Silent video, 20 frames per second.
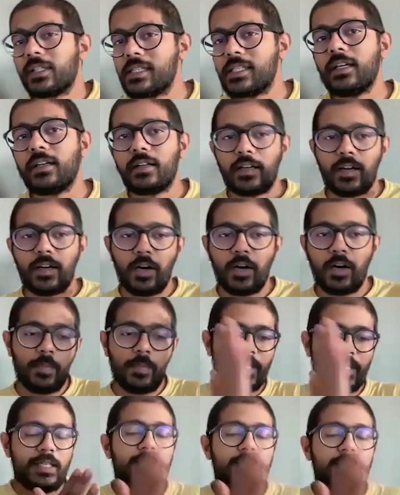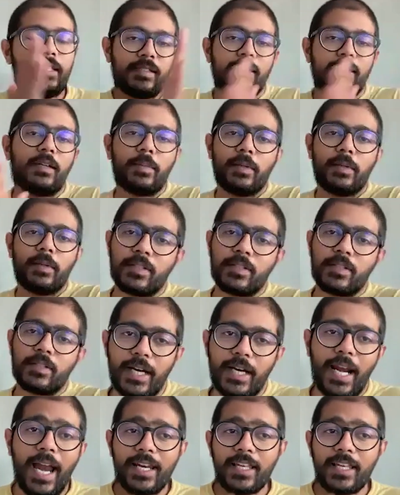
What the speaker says: is geared around basically these three pillars, right?